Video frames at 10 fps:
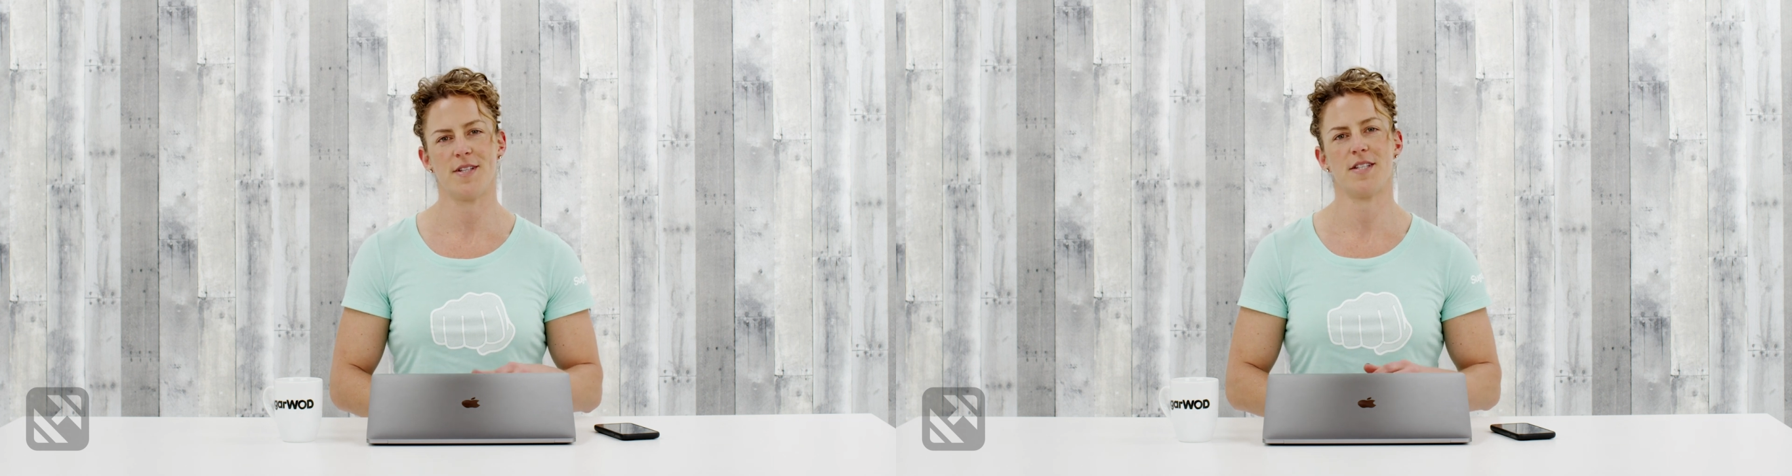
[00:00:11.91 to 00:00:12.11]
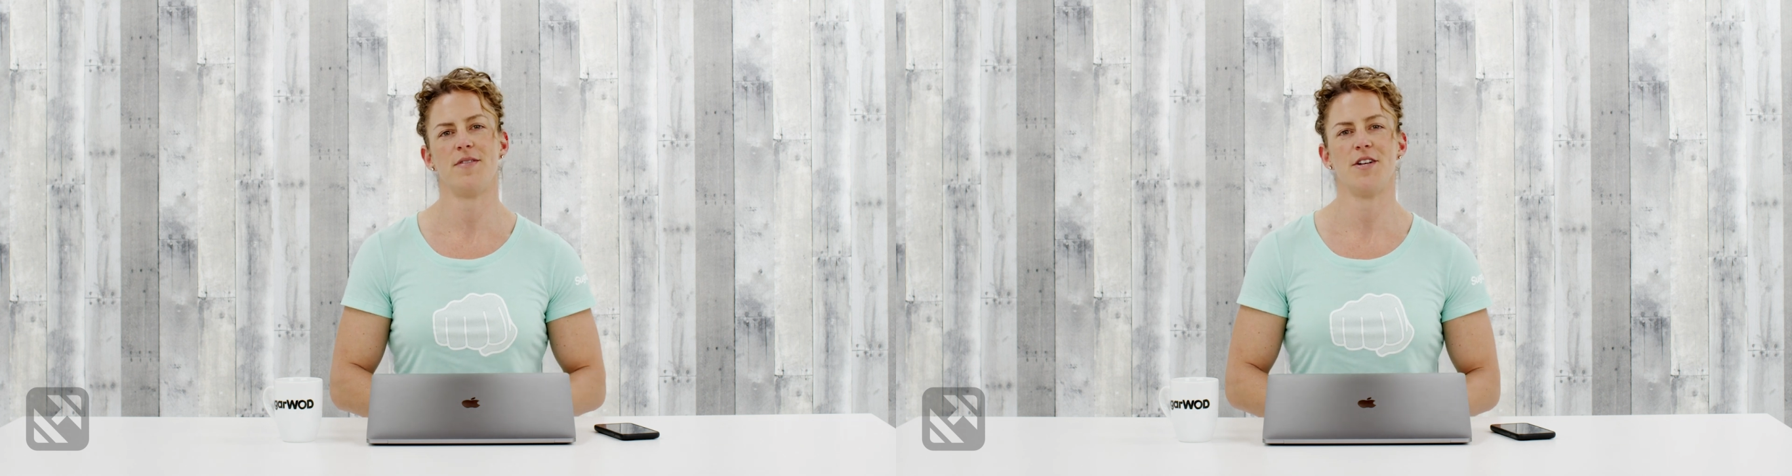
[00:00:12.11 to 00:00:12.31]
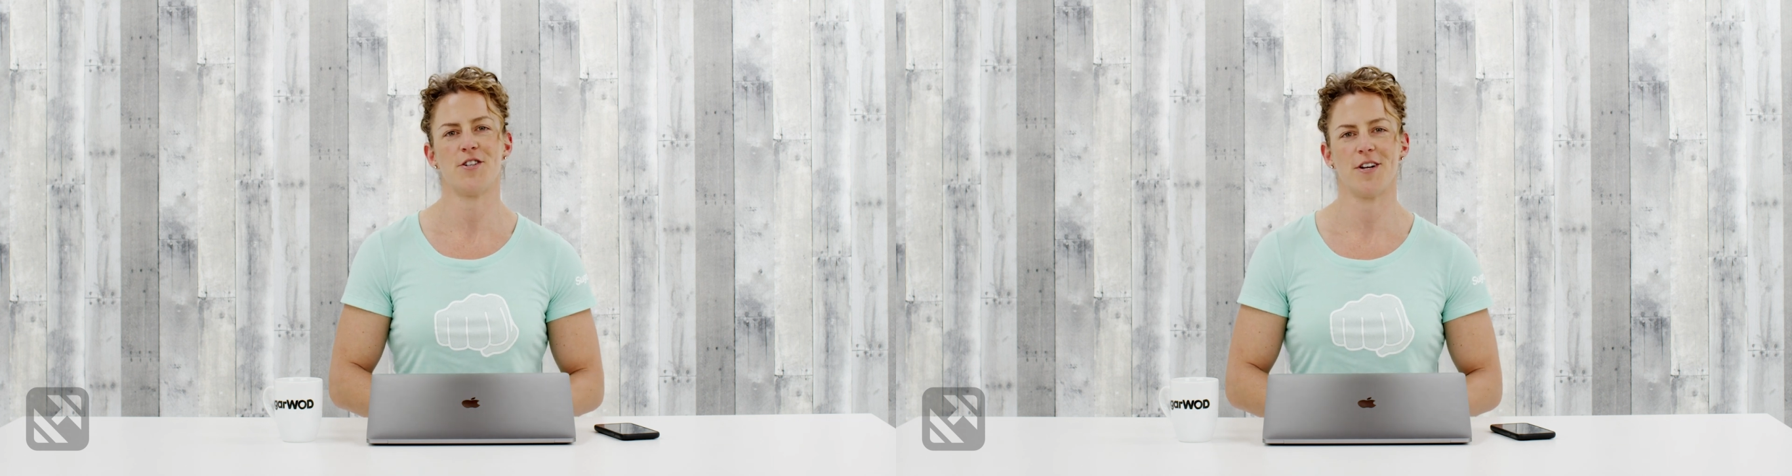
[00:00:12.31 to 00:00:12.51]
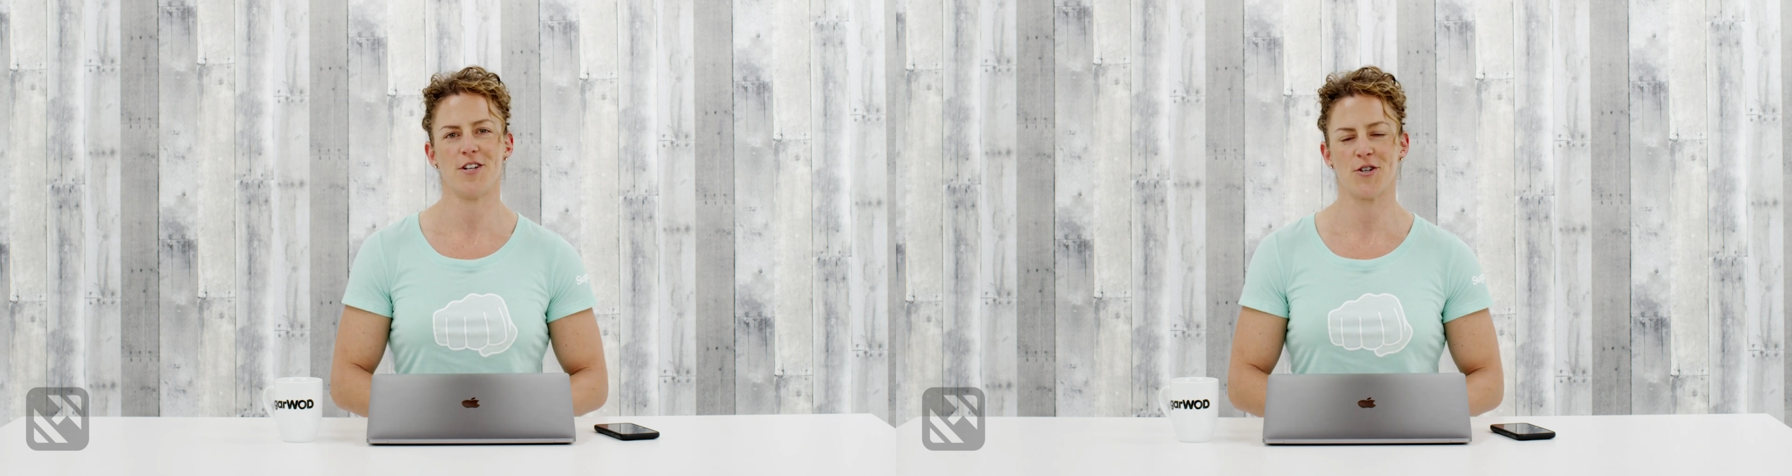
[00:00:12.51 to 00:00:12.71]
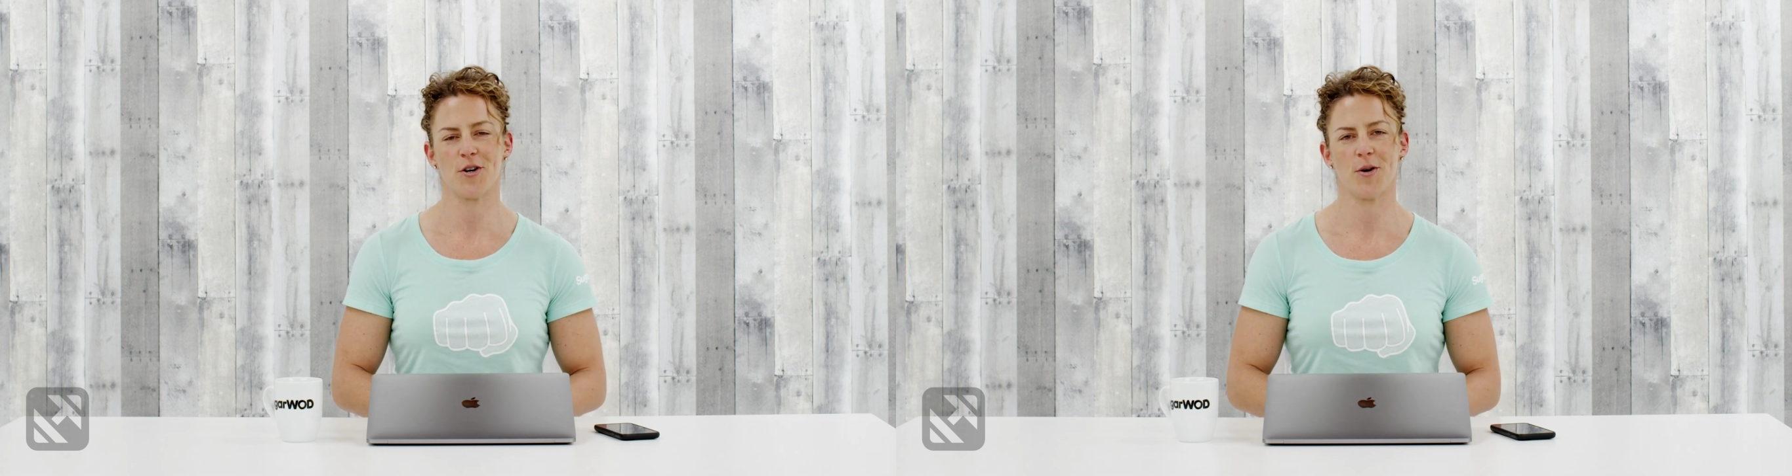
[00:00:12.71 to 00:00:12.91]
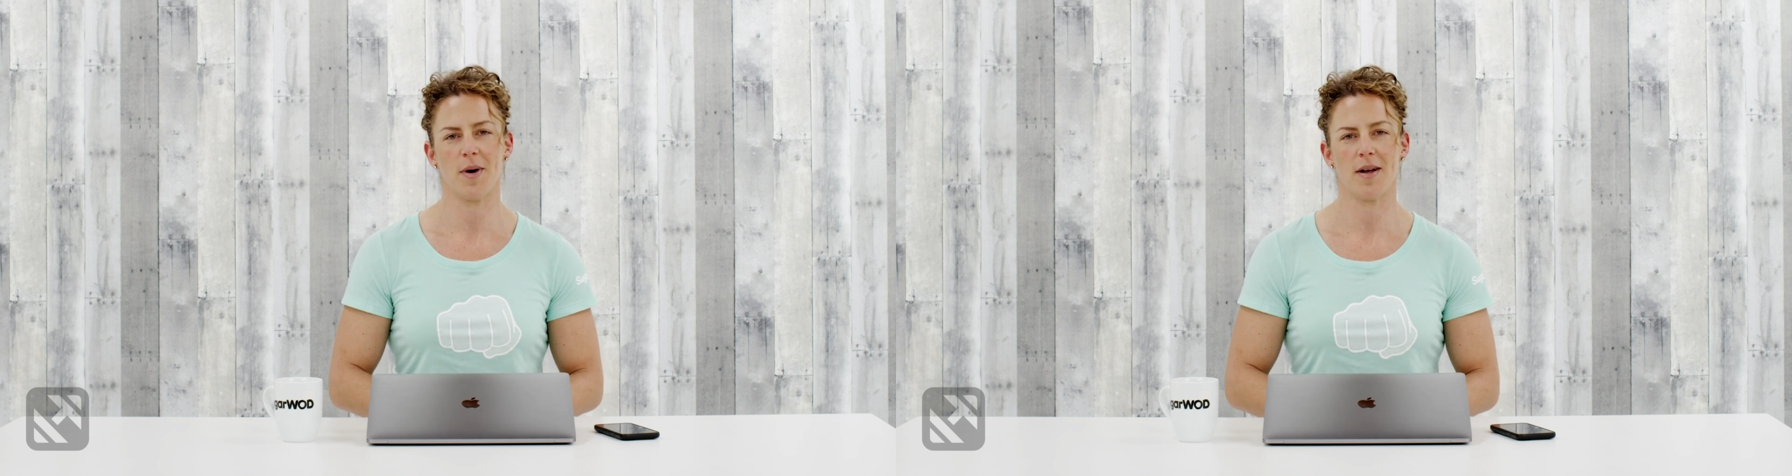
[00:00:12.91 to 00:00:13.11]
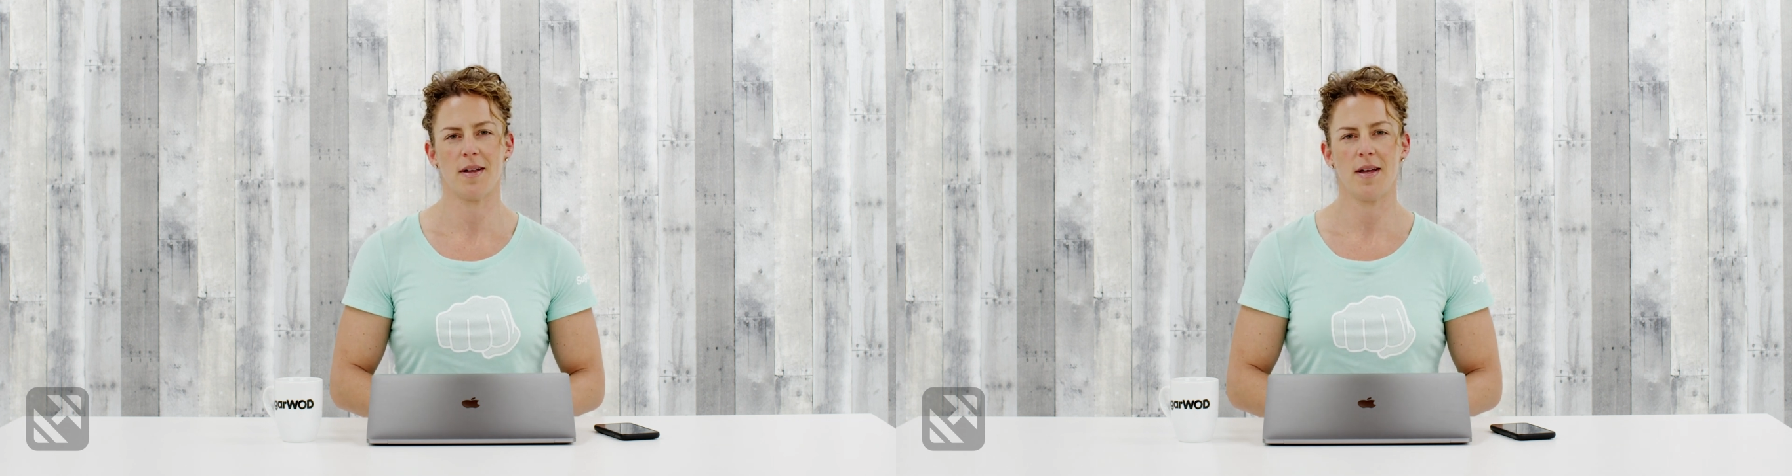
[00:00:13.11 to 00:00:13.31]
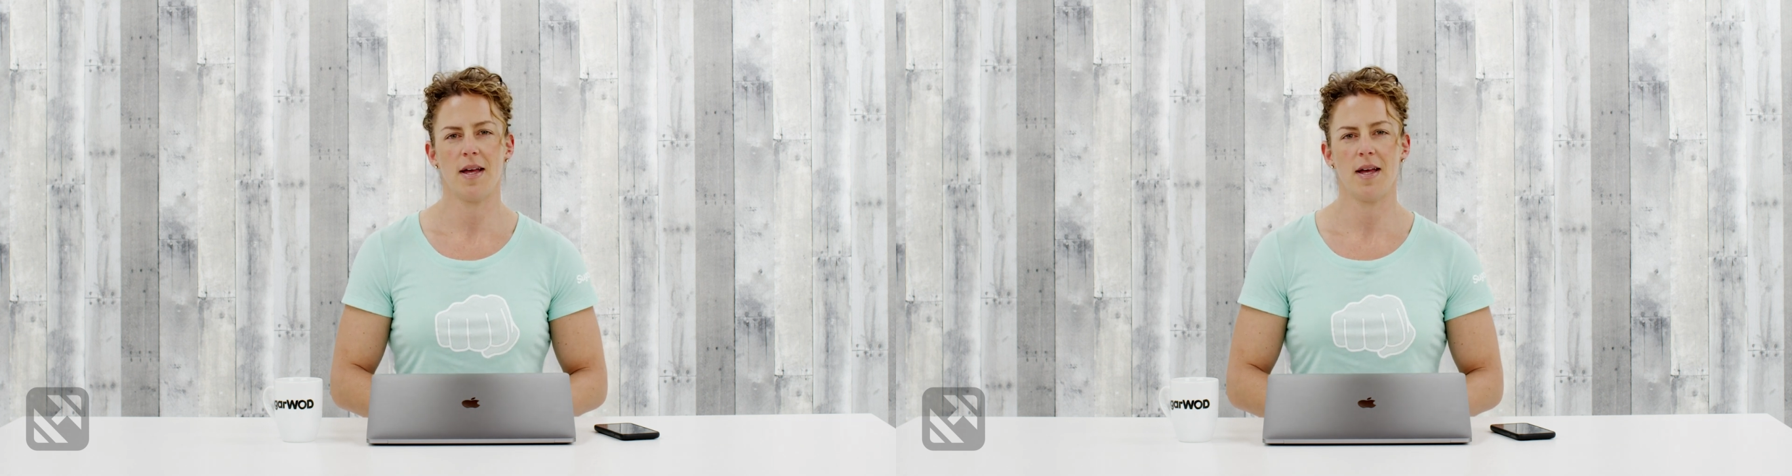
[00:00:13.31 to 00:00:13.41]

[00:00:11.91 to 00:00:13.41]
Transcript: this feature in SugarWOD.